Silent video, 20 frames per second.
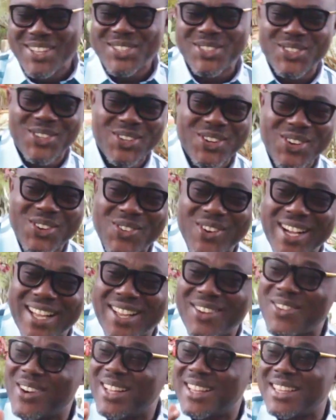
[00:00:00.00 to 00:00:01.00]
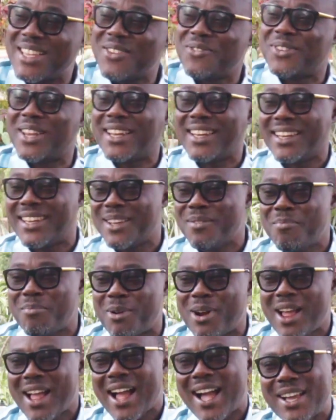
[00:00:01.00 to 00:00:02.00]
well, if they didn't
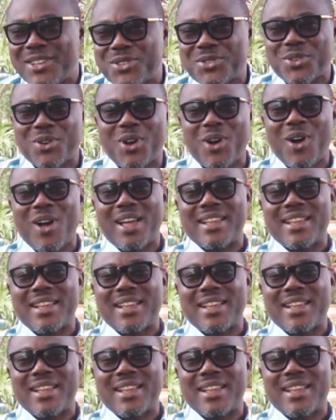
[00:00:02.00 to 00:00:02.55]
borrow, I saw